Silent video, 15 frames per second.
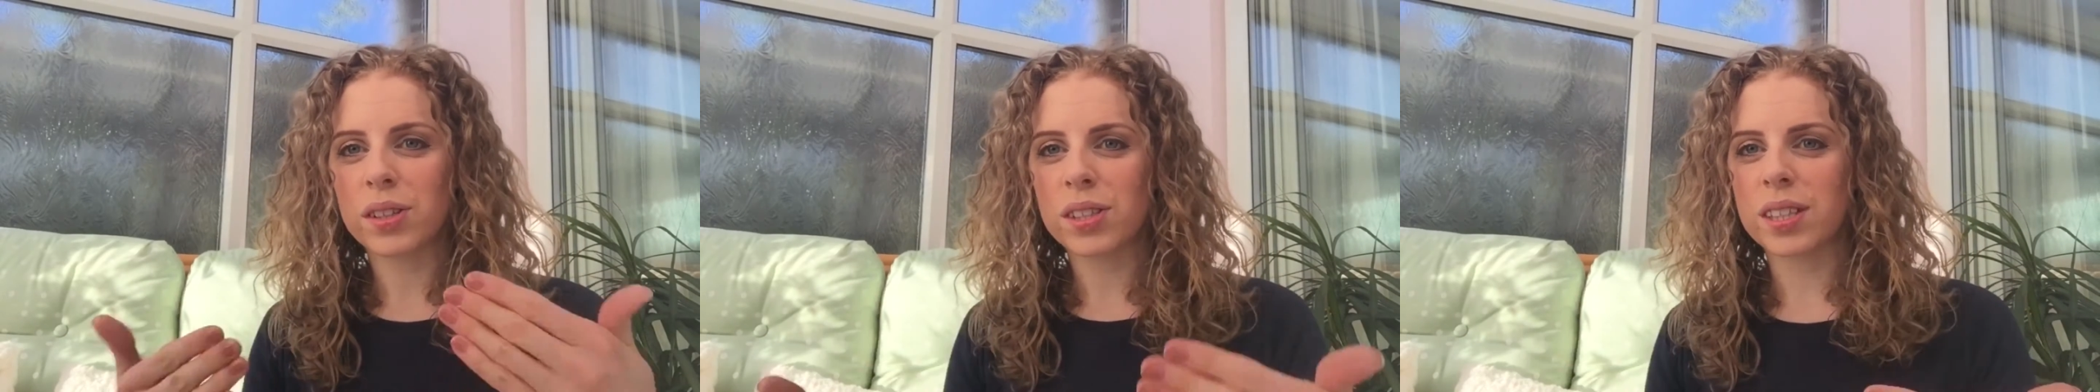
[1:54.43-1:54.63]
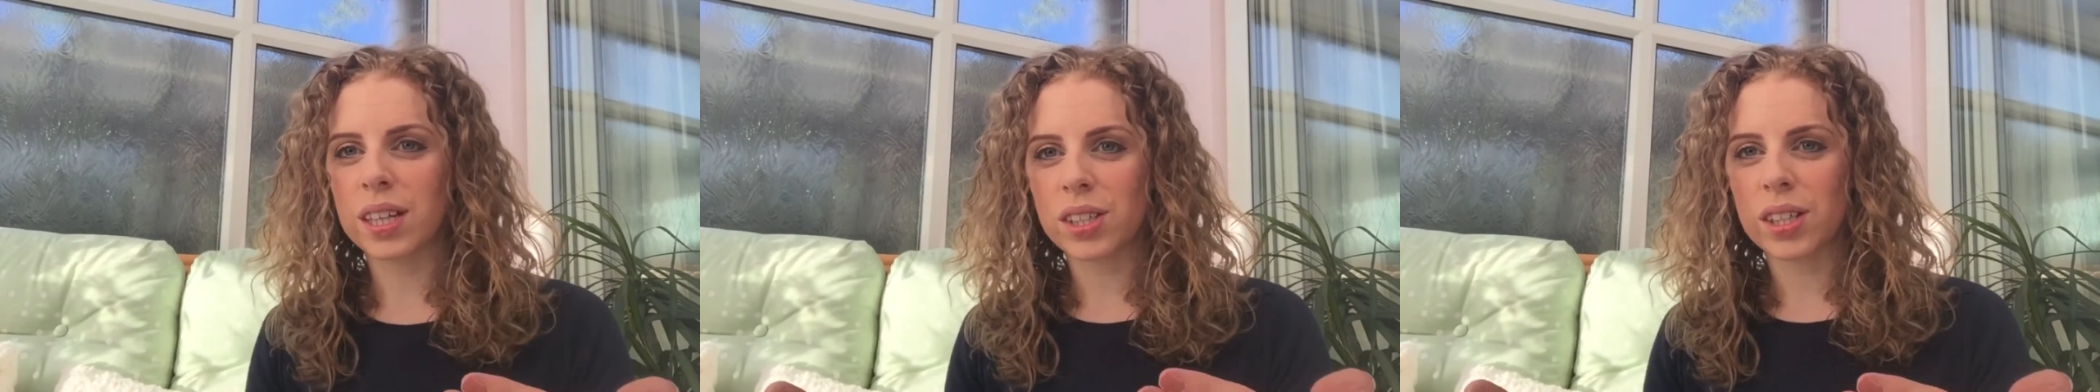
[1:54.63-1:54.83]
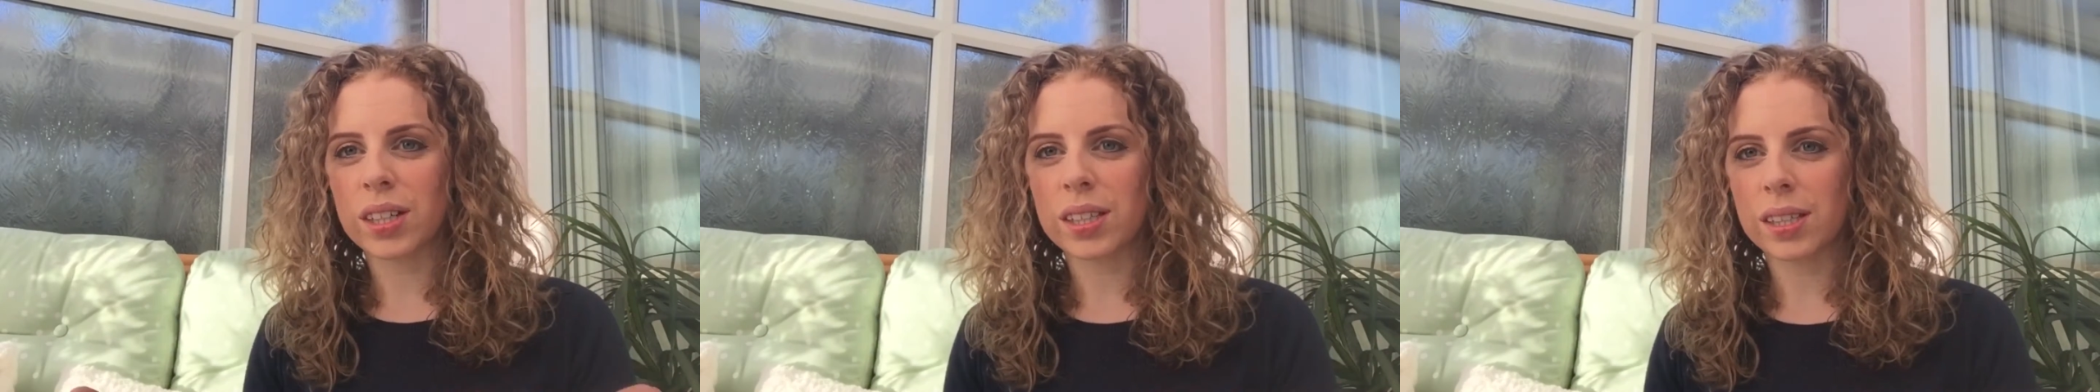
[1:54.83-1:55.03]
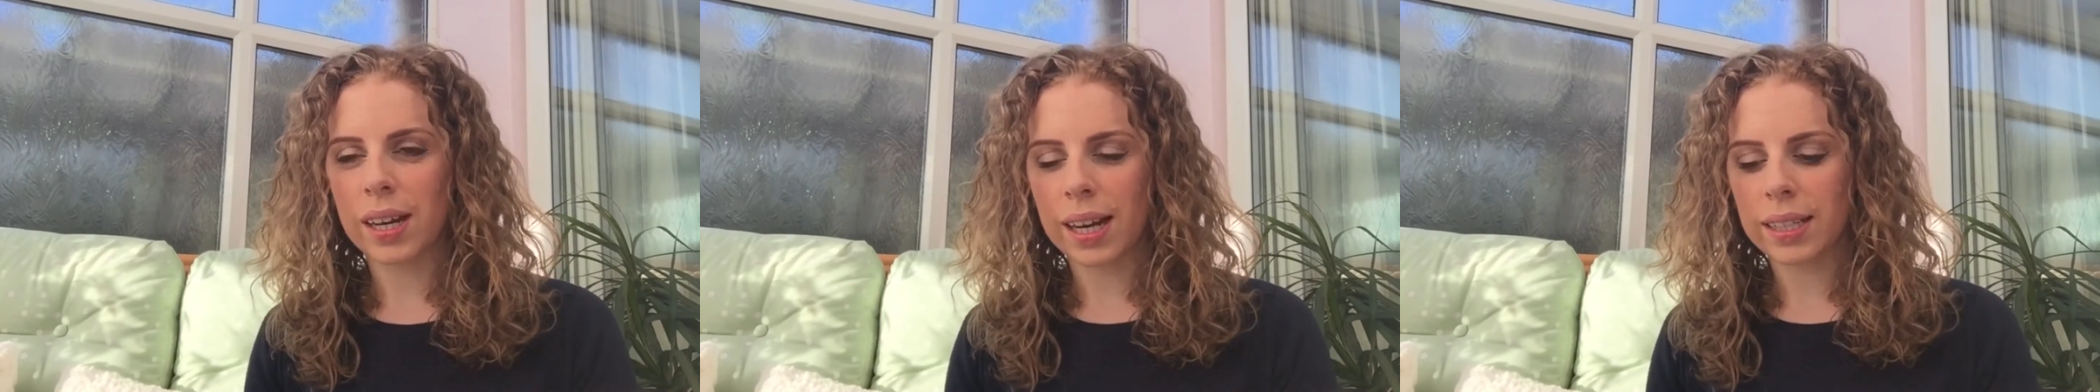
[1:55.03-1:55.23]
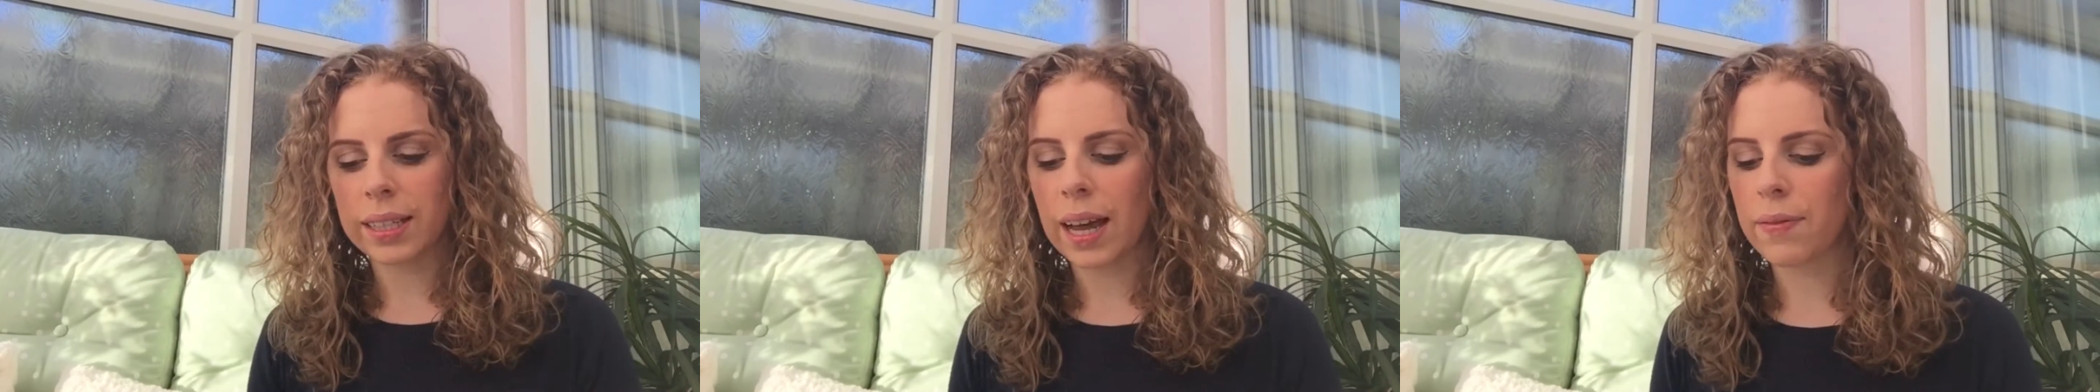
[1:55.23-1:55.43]
stitching to the
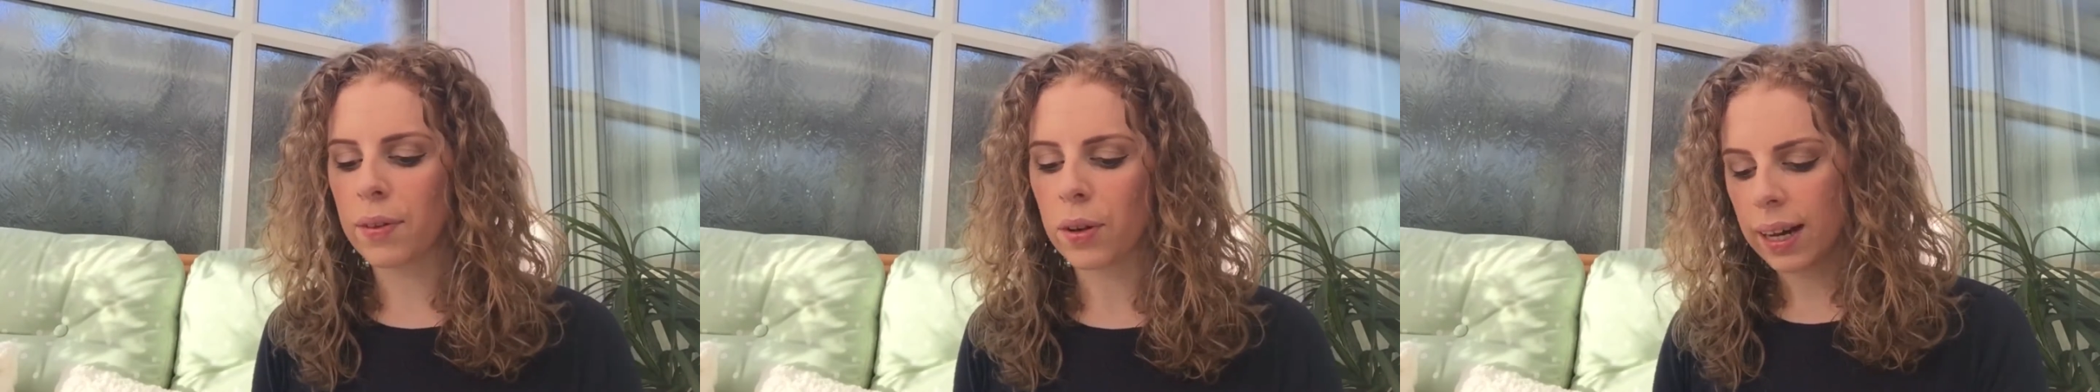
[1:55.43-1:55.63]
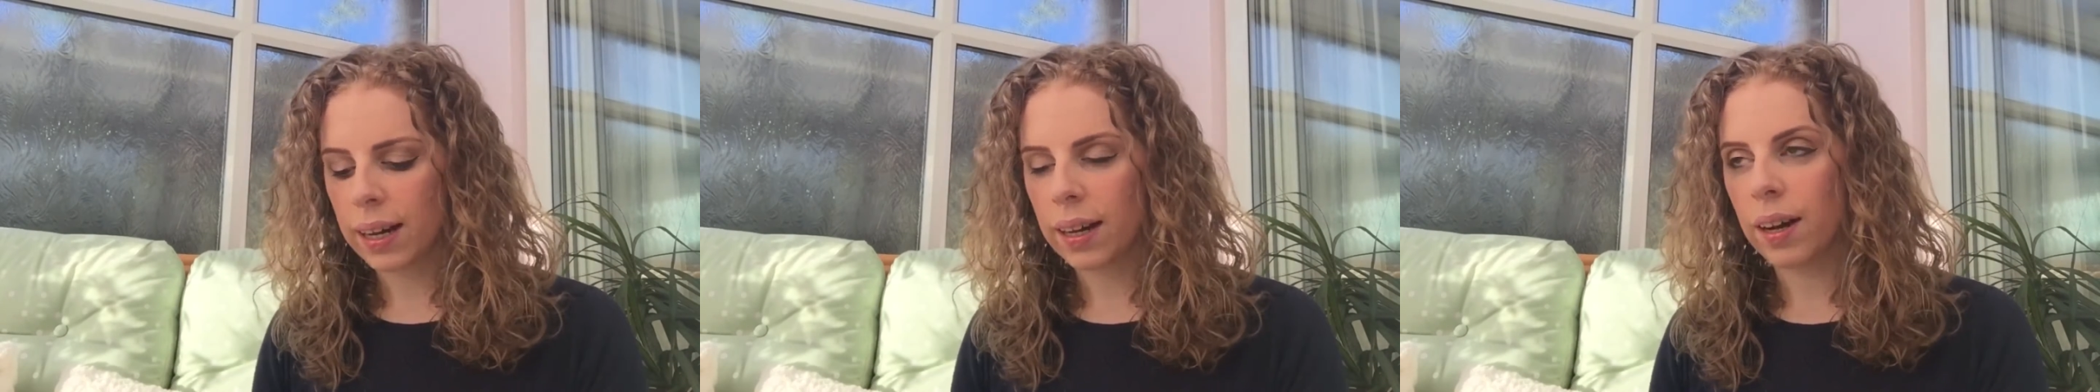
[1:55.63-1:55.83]
next level.